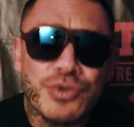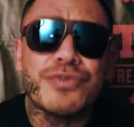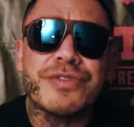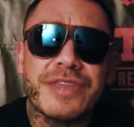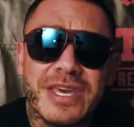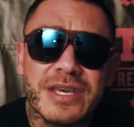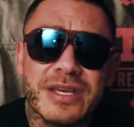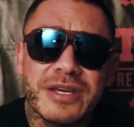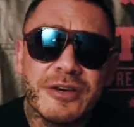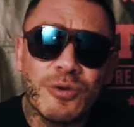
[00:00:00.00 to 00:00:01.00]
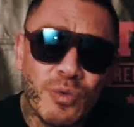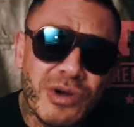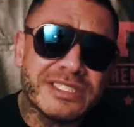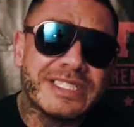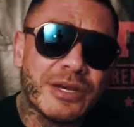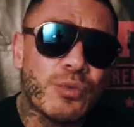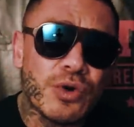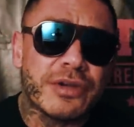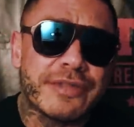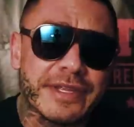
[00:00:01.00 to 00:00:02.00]
you think. Was it
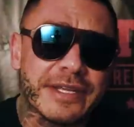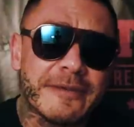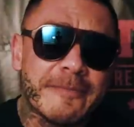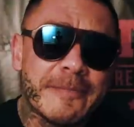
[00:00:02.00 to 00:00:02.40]
worth it?